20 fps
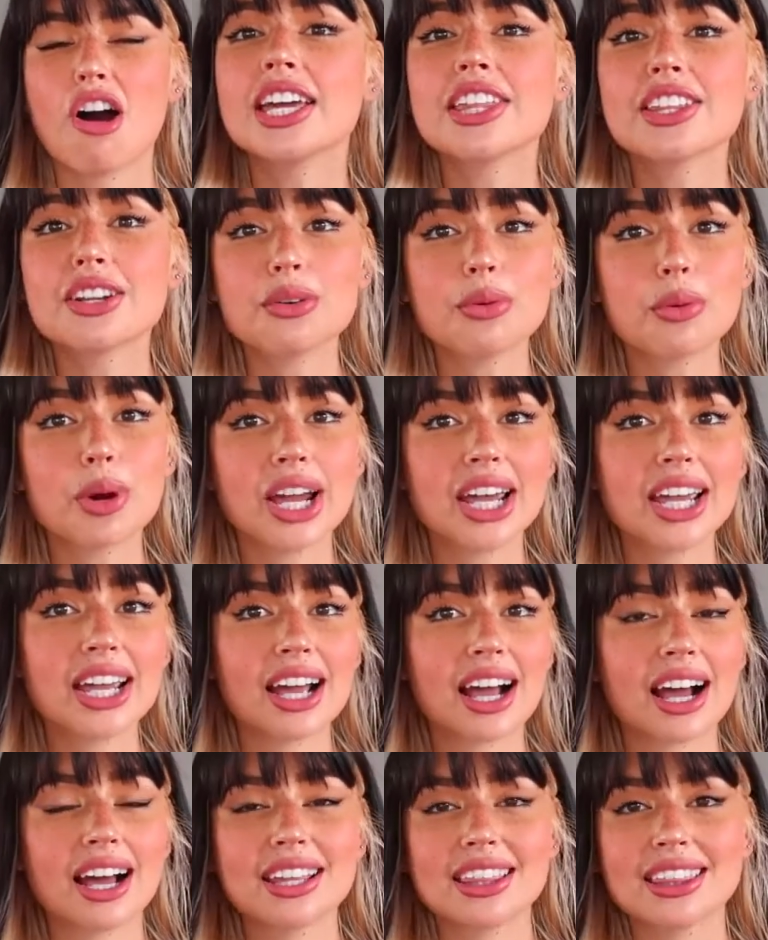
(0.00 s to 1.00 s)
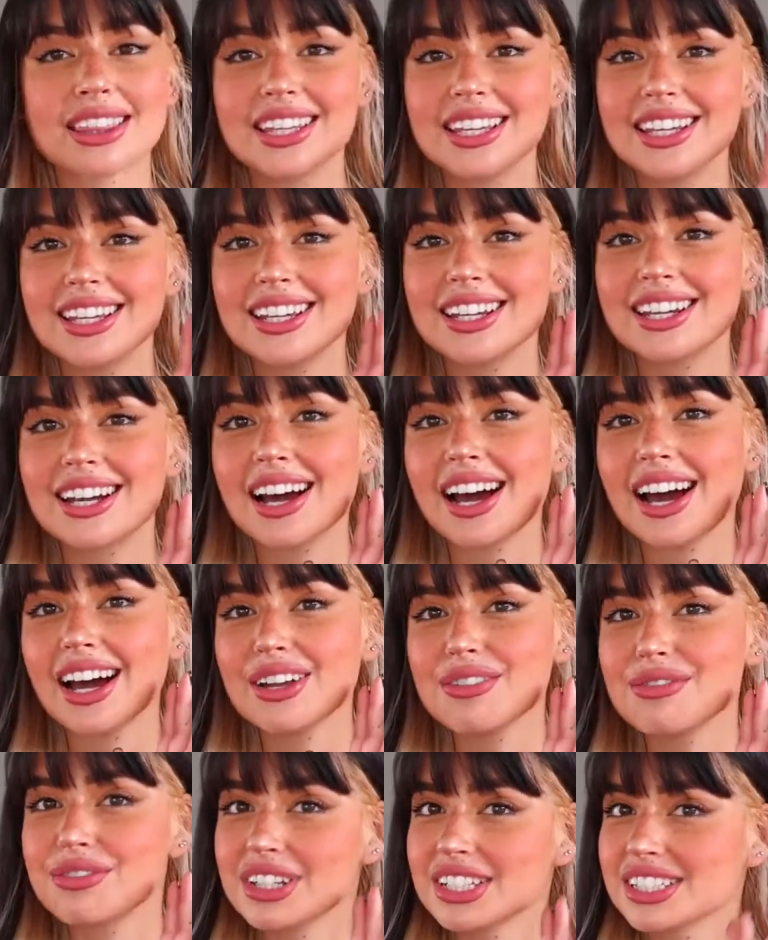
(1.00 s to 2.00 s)
Either way, I think
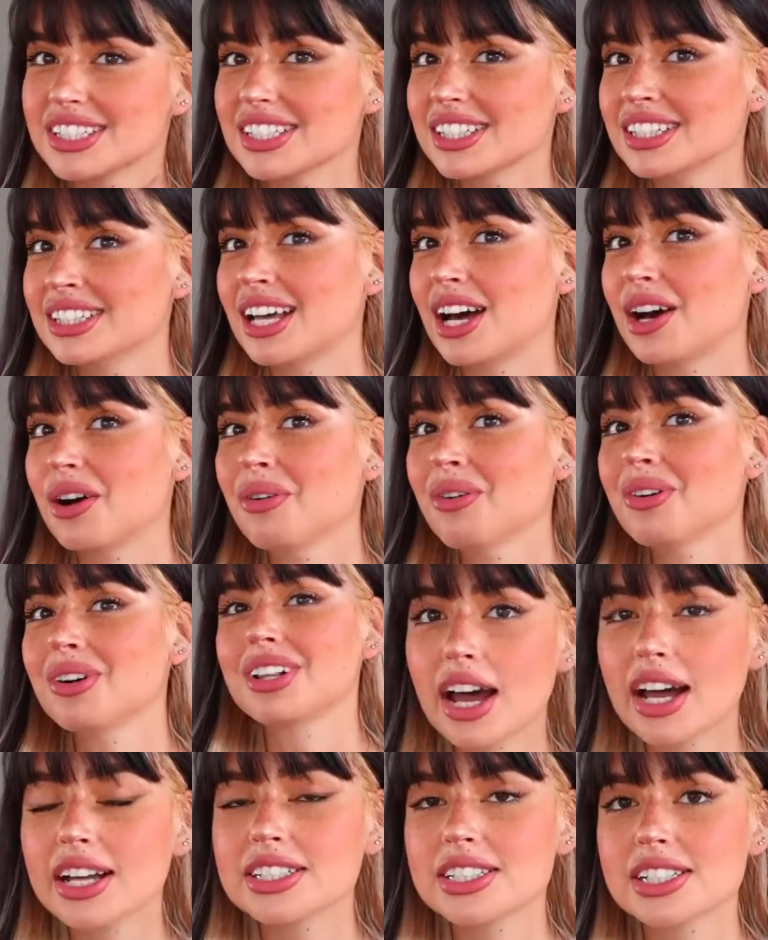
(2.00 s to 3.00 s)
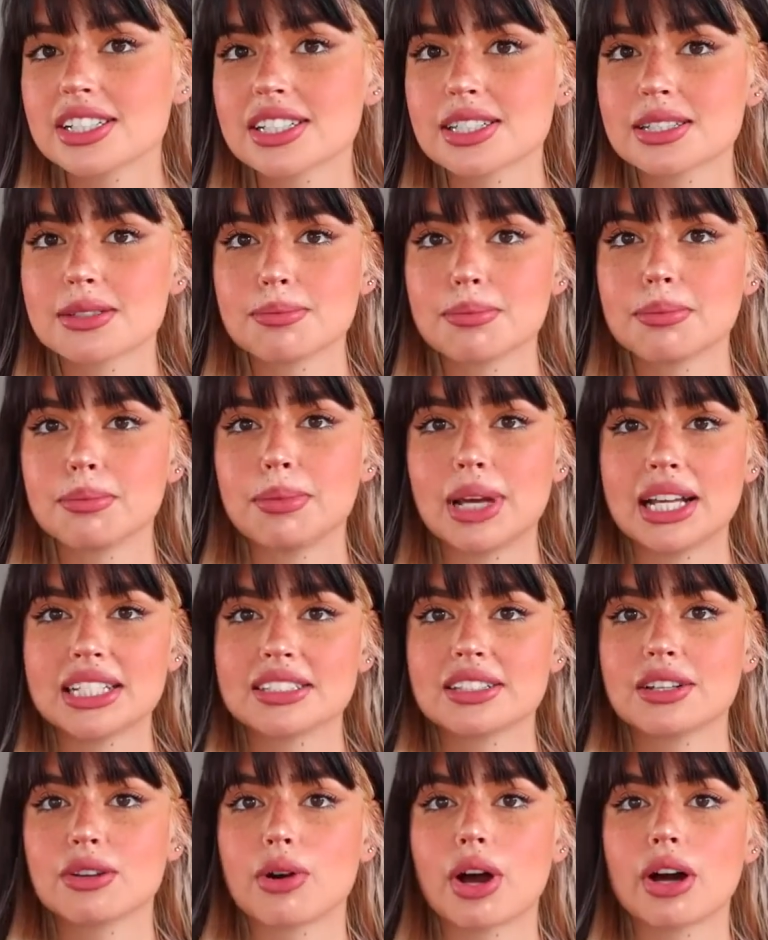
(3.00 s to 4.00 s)
I fixed it now. I just
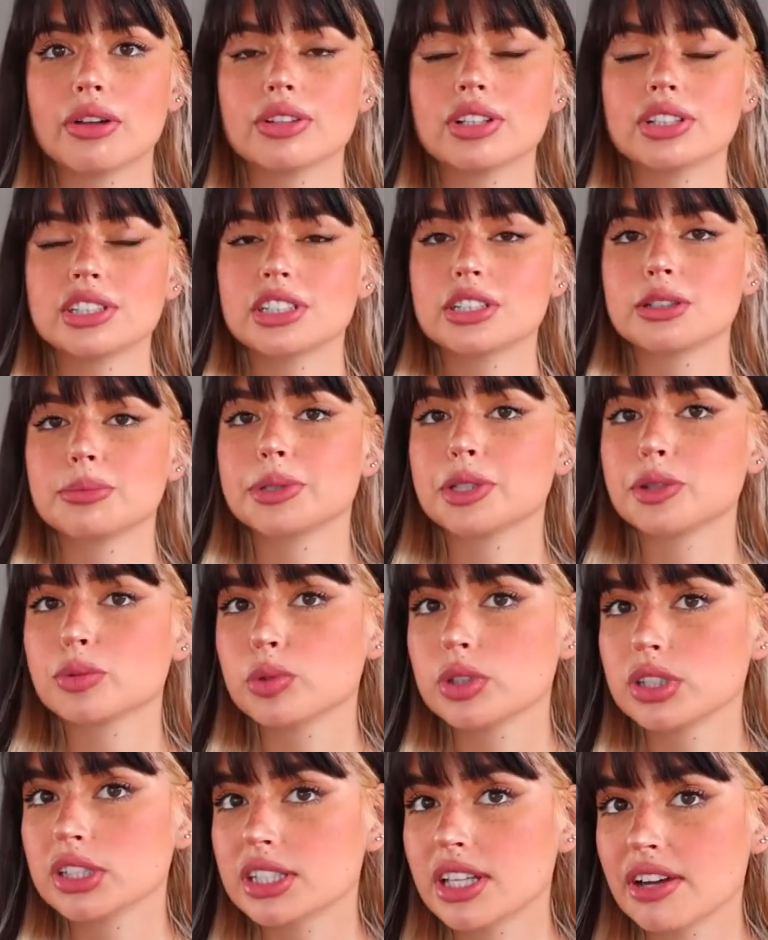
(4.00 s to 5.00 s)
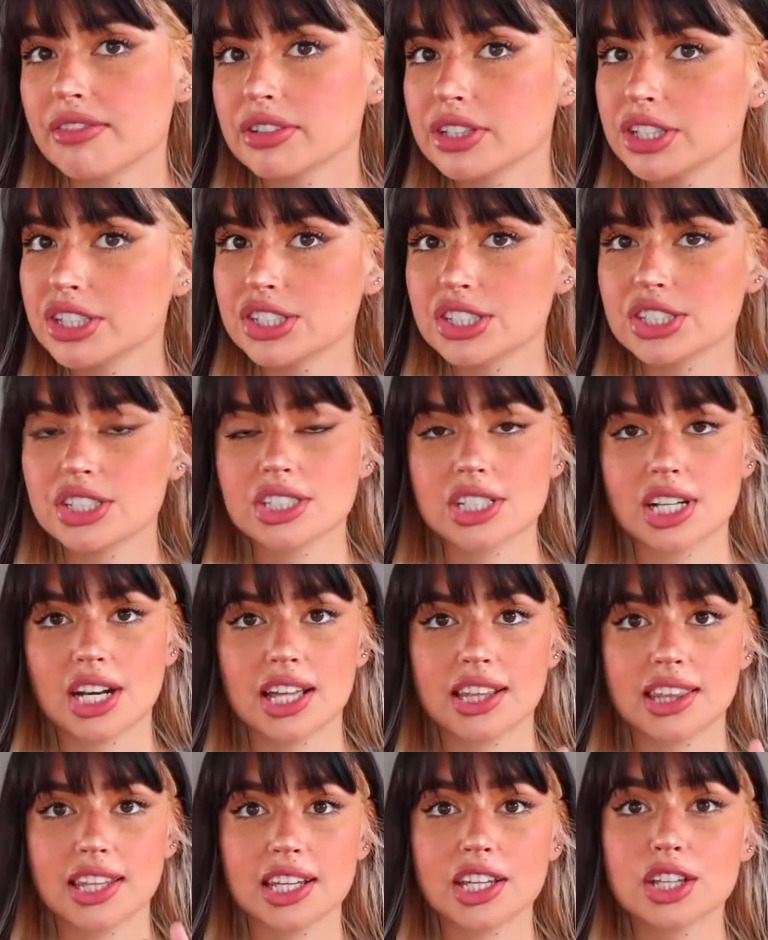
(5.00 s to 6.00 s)
messed around a little bit with the definitions and
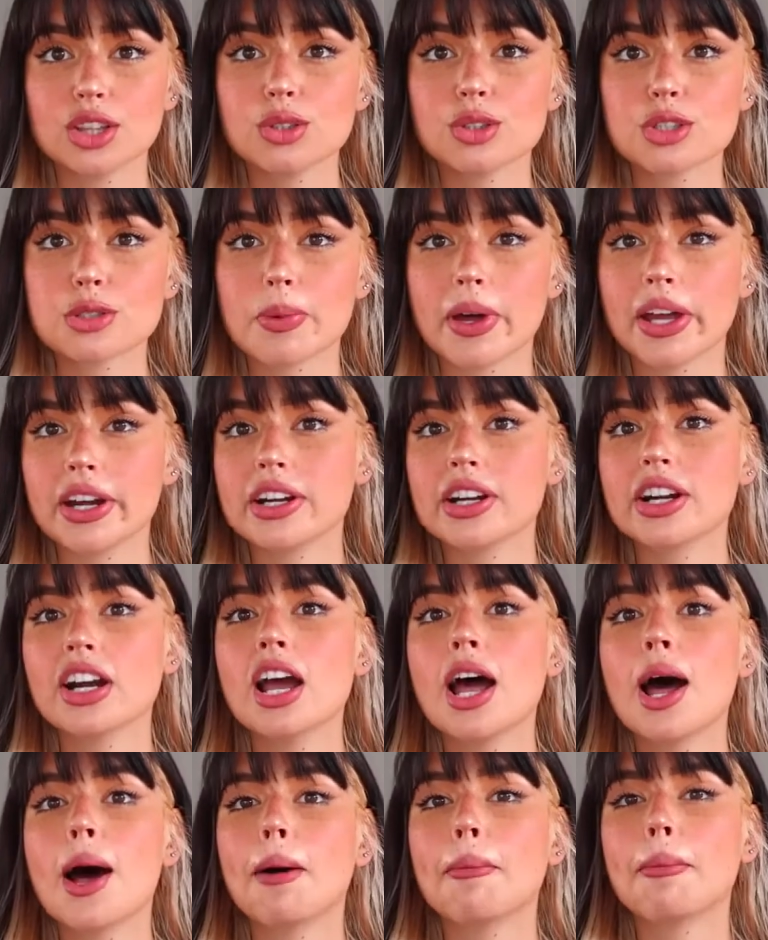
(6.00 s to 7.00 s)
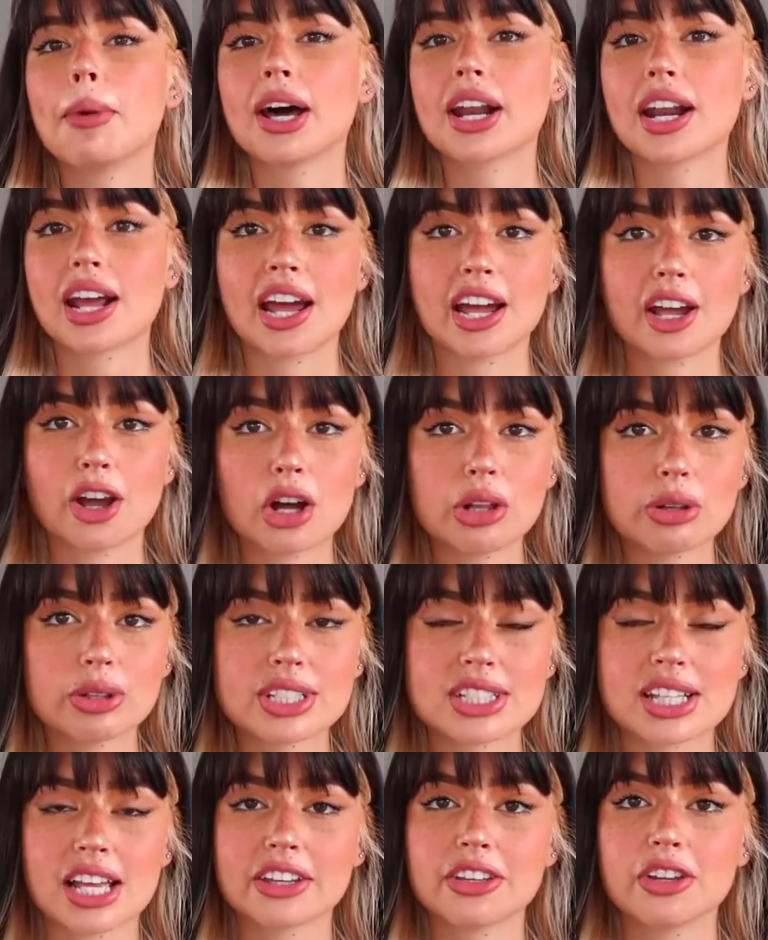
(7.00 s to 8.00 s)
I think it looks better, but I
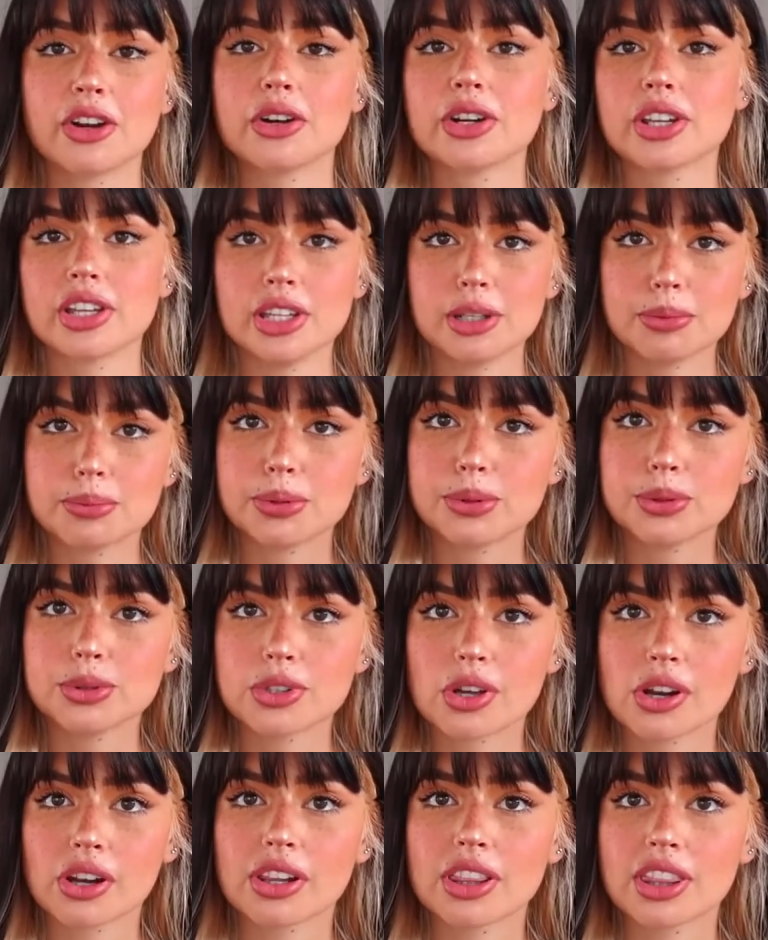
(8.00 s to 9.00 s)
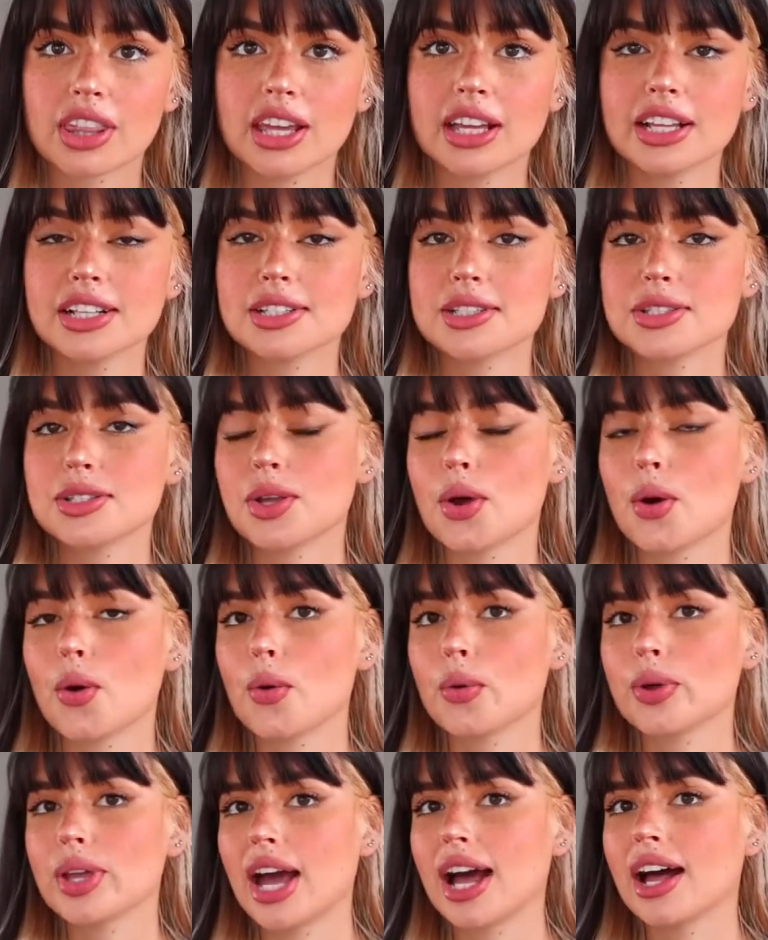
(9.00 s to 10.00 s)
always like your input on things,
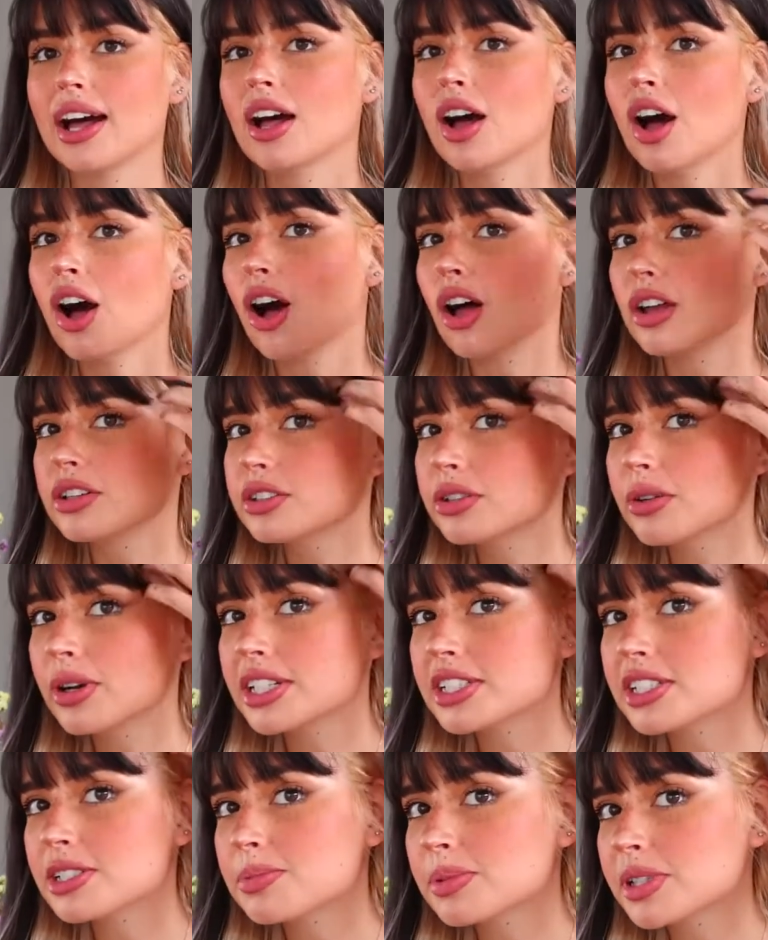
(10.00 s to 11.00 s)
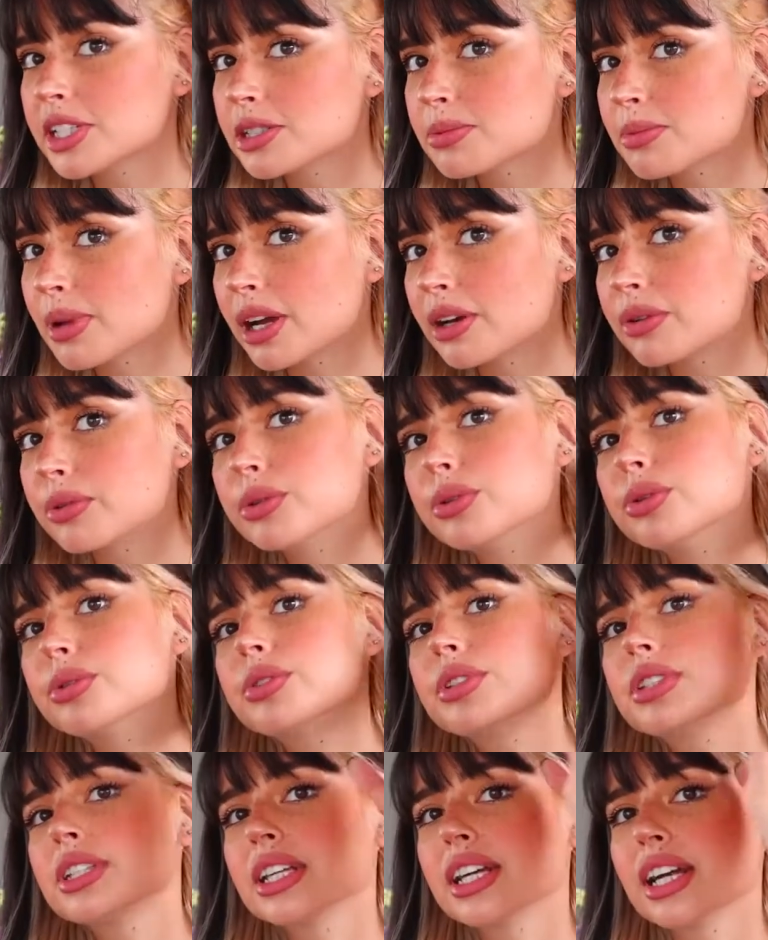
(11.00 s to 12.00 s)
so yeah. Also, I just bleached my
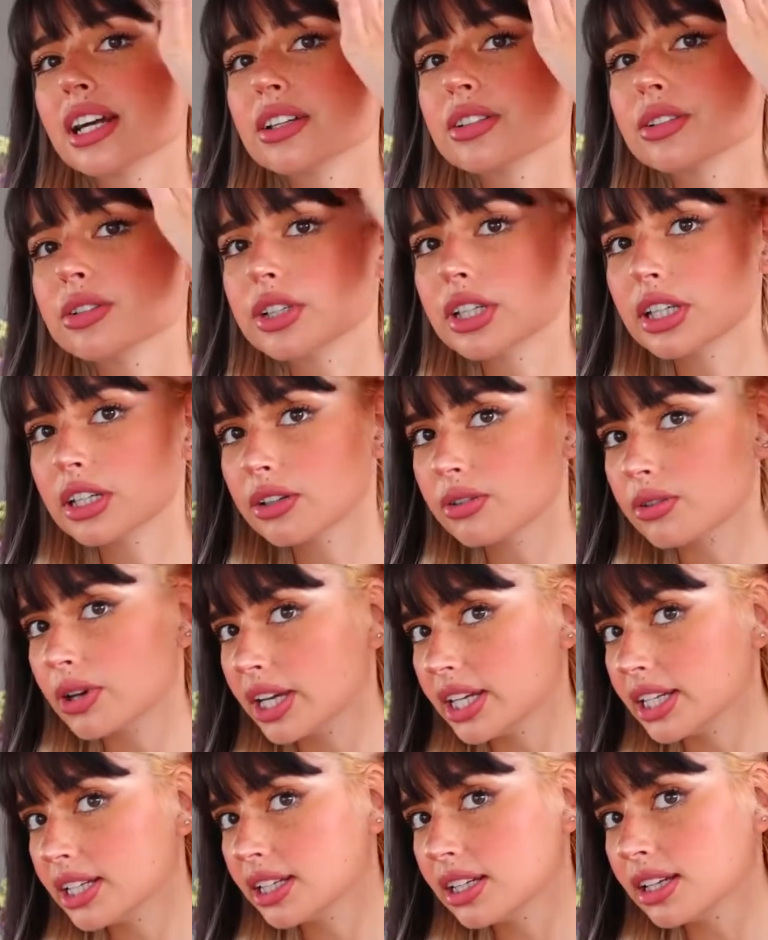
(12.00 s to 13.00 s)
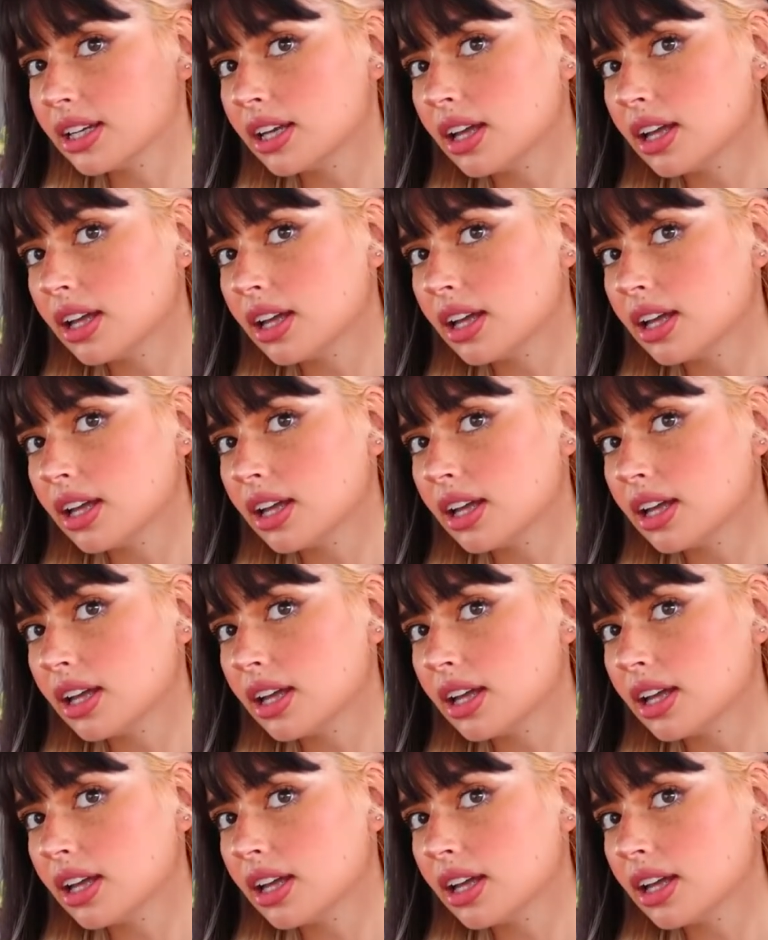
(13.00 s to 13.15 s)
roots. They are looking great.